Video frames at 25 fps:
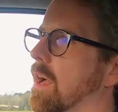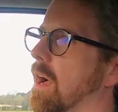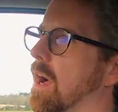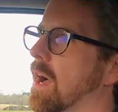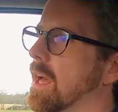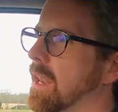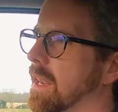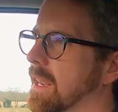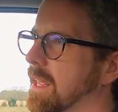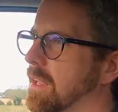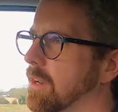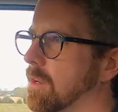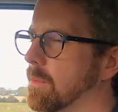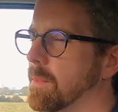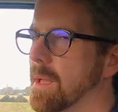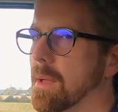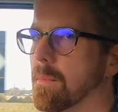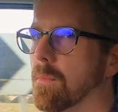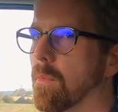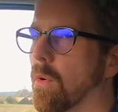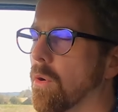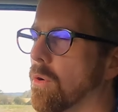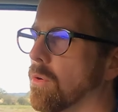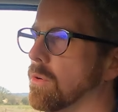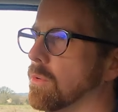a little bit
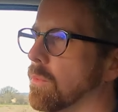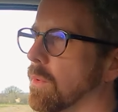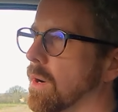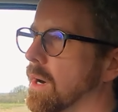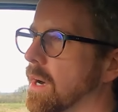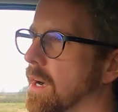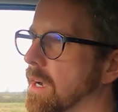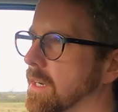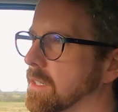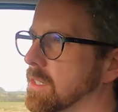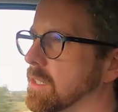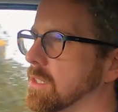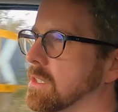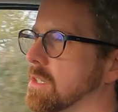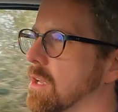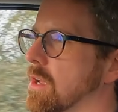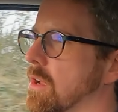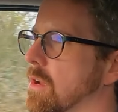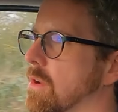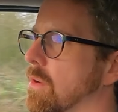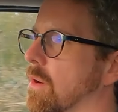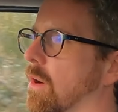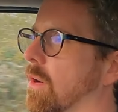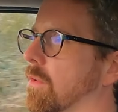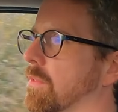more work to
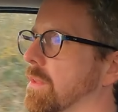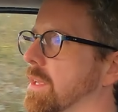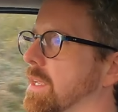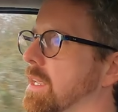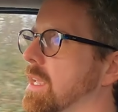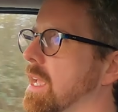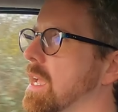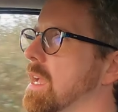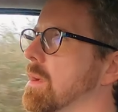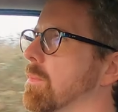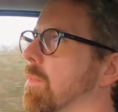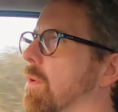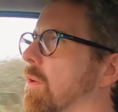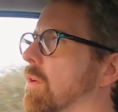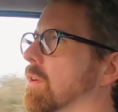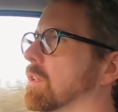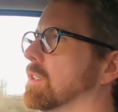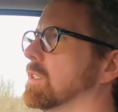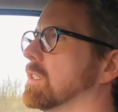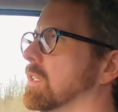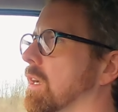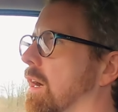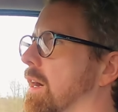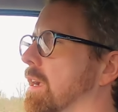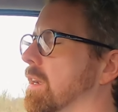do on the gearbox
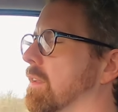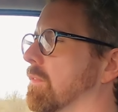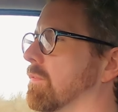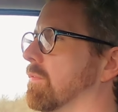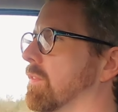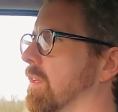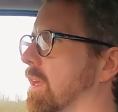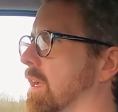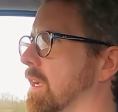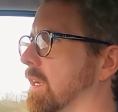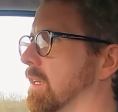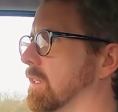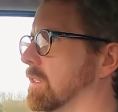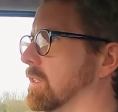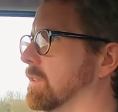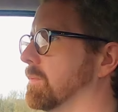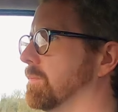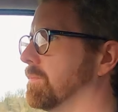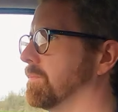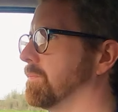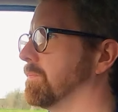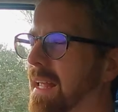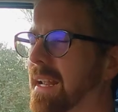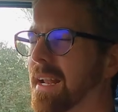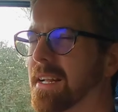side of things,
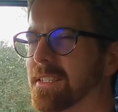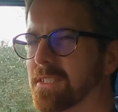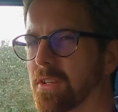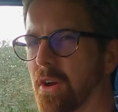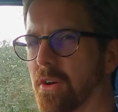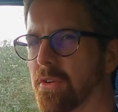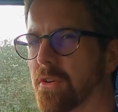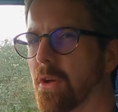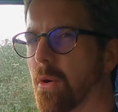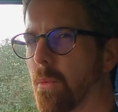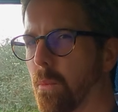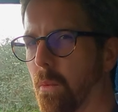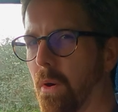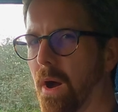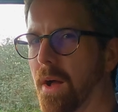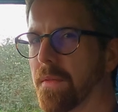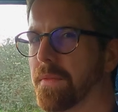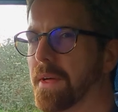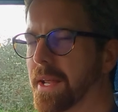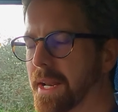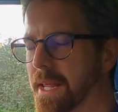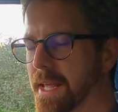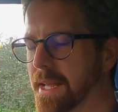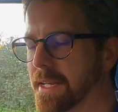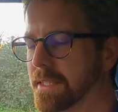and I don't know why
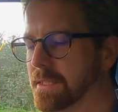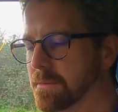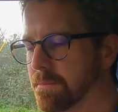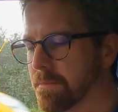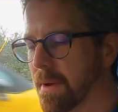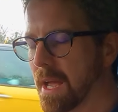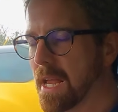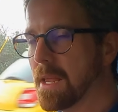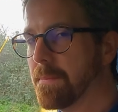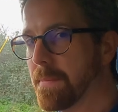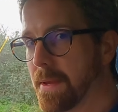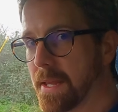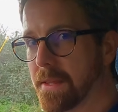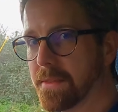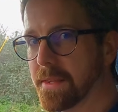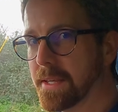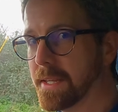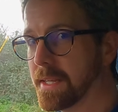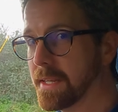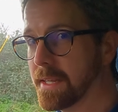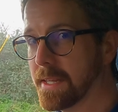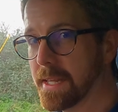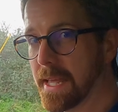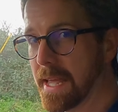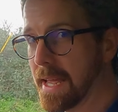that is. Maybe the
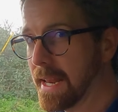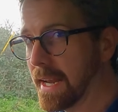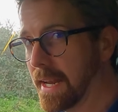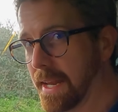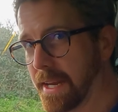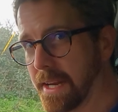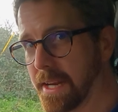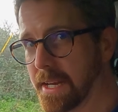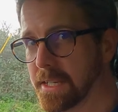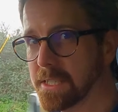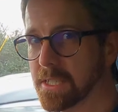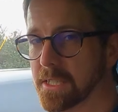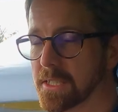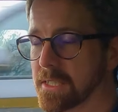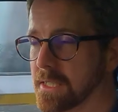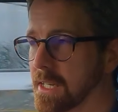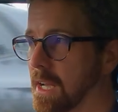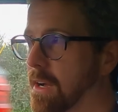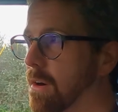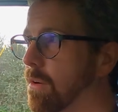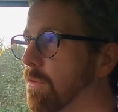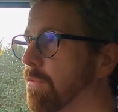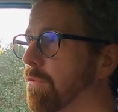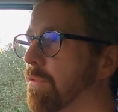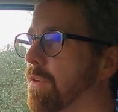gear linkage
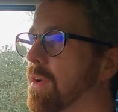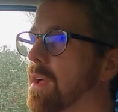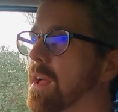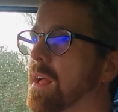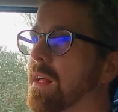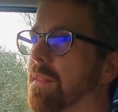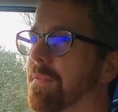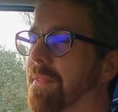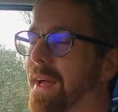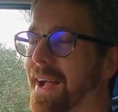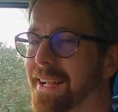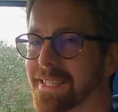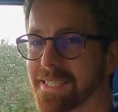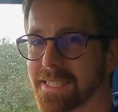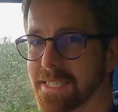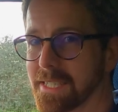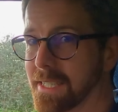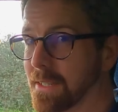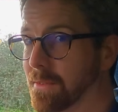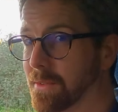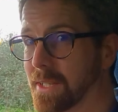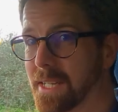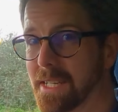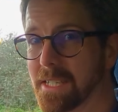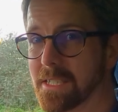itself, that
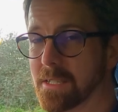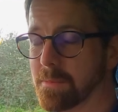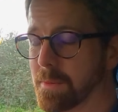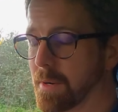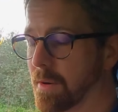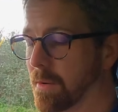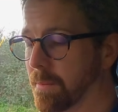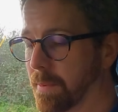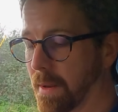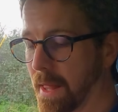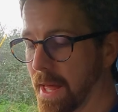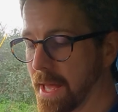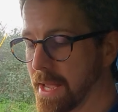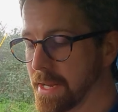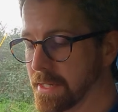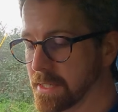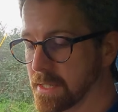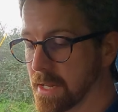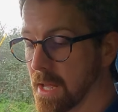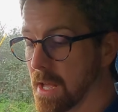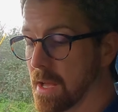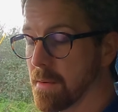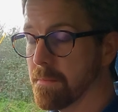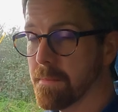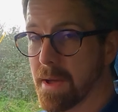still needs to be
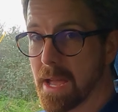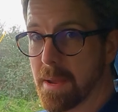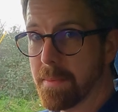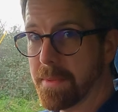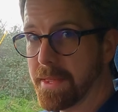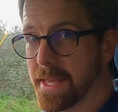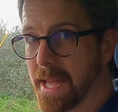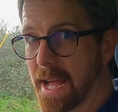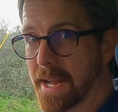replaced. Maybe the